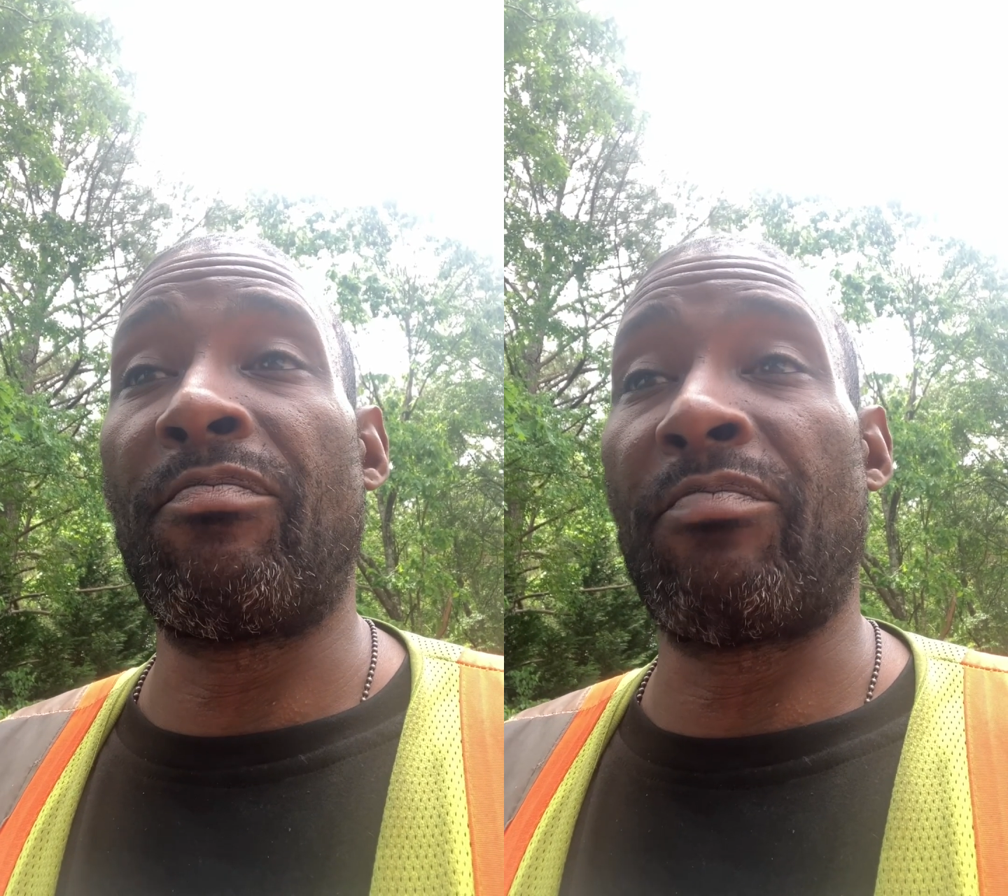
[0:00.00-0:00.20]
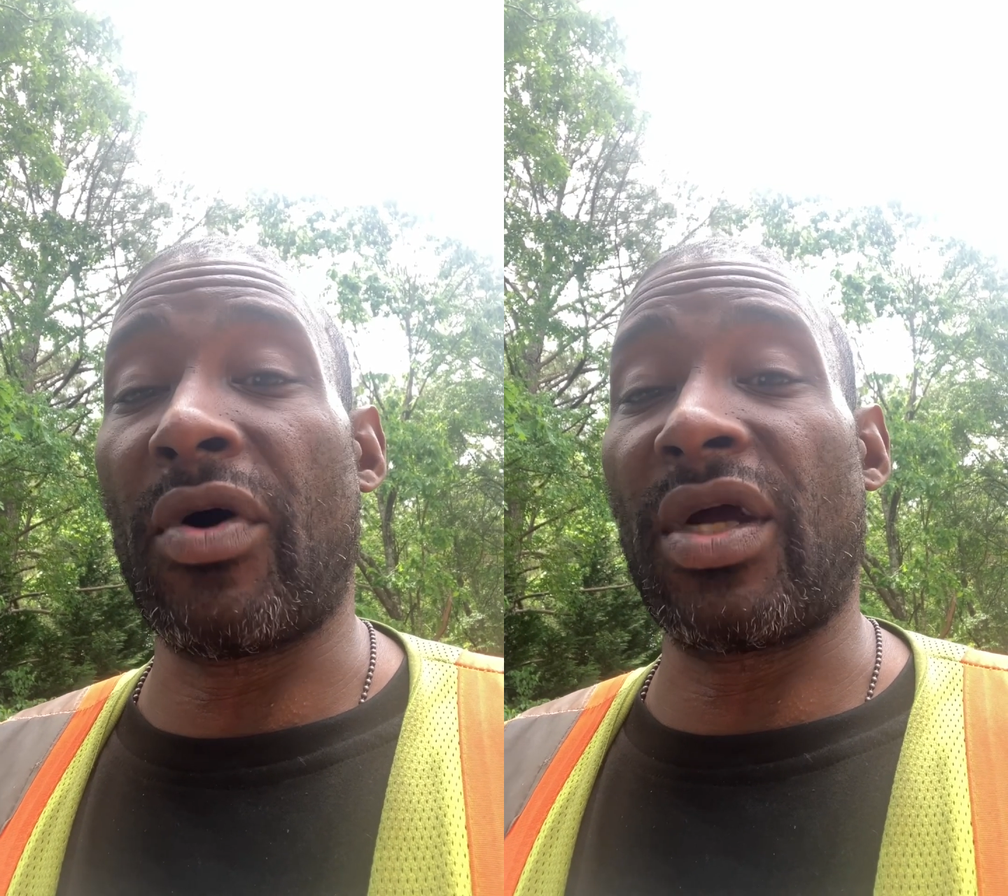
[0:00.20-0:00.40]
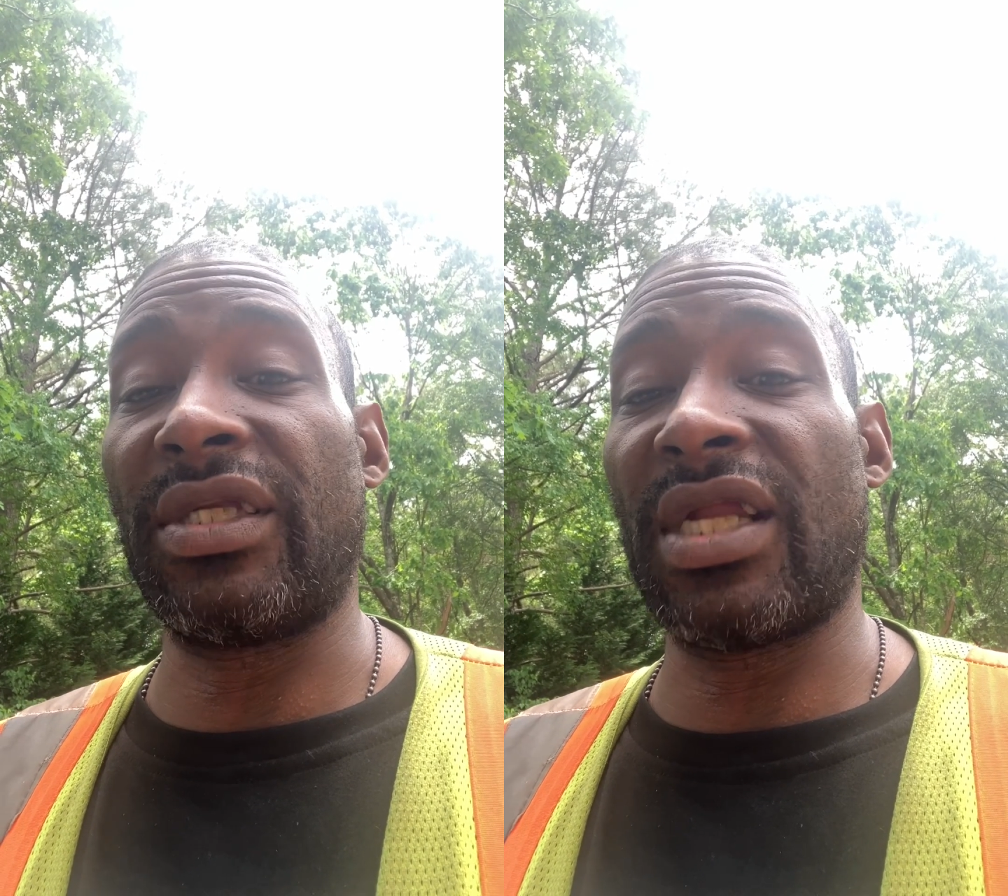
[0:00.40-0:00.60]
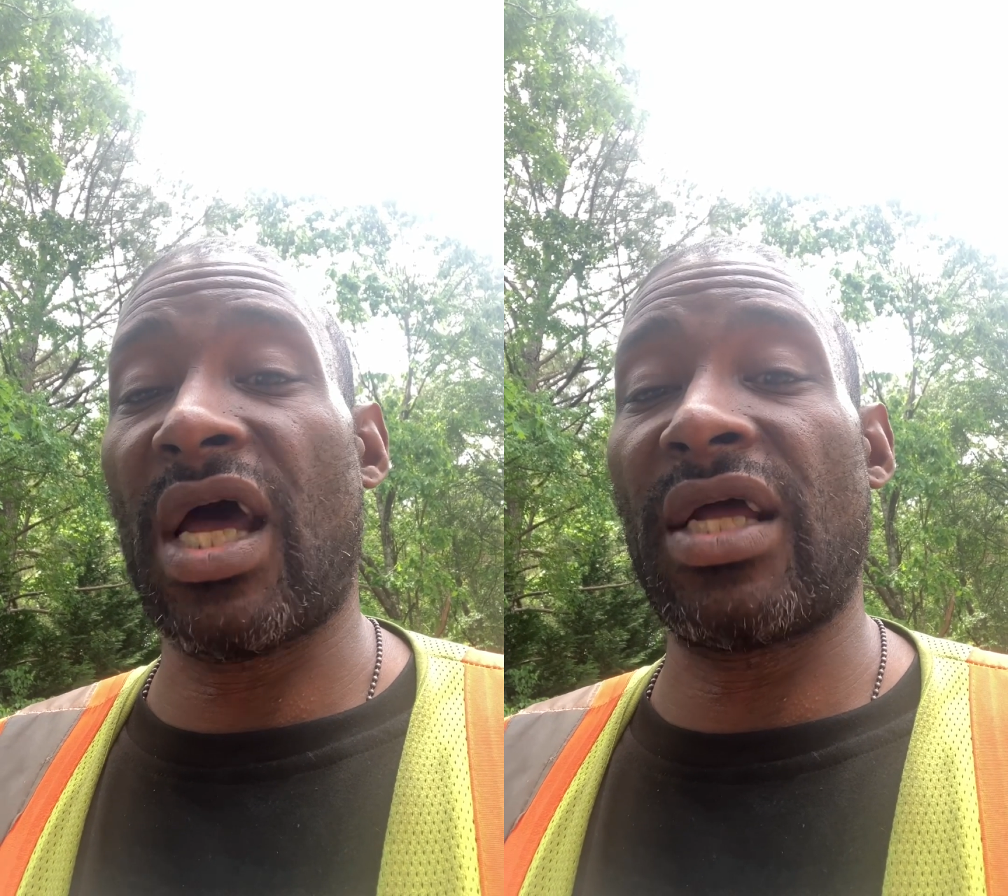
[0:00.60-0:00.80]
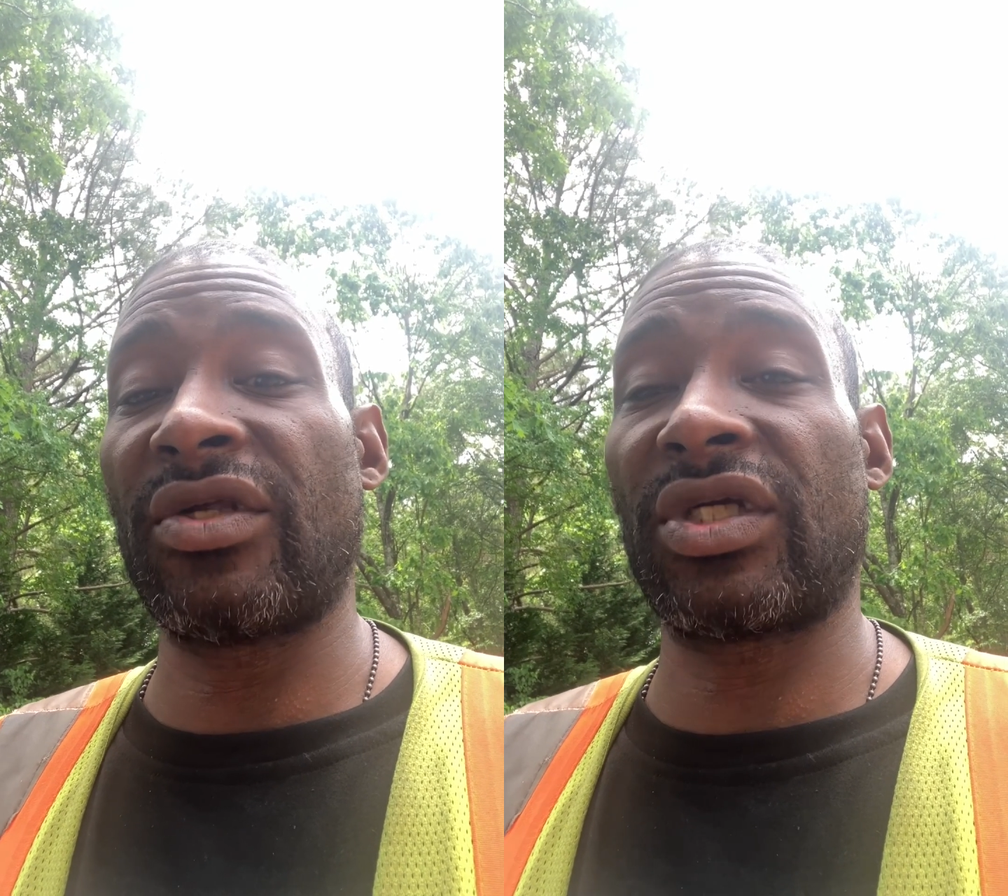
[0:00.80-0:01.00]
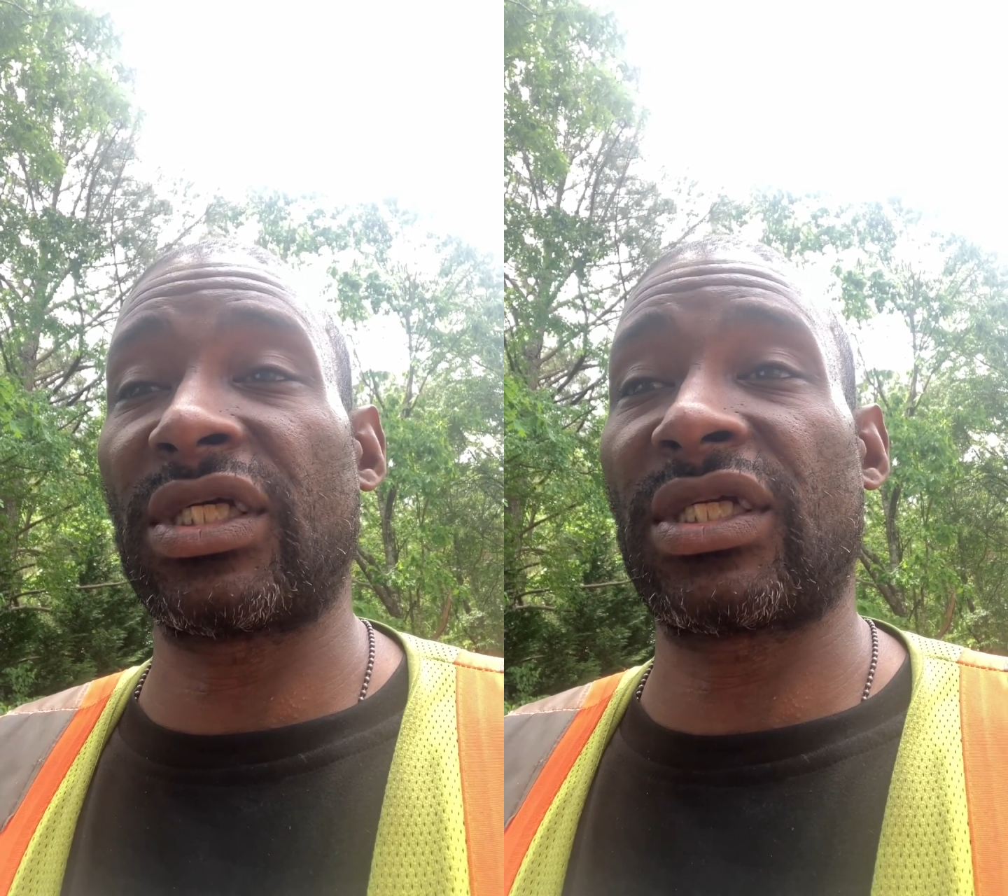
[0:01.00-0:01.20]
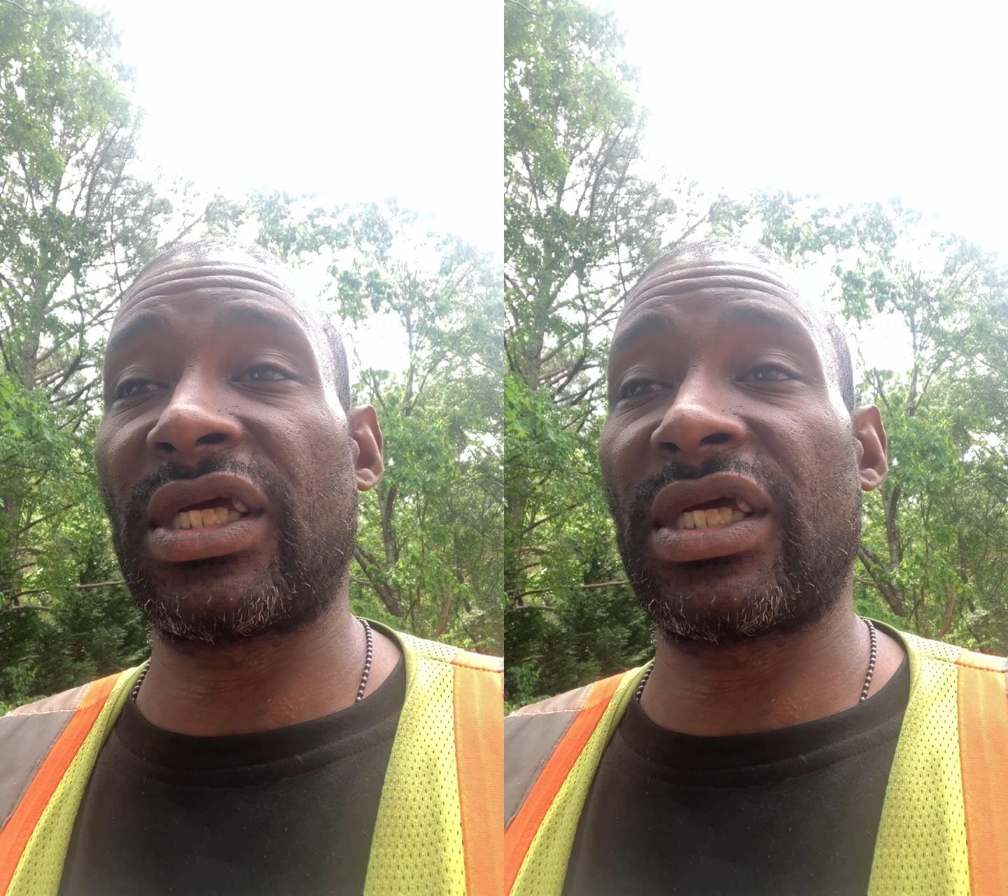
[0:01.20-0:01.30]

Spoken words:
But not just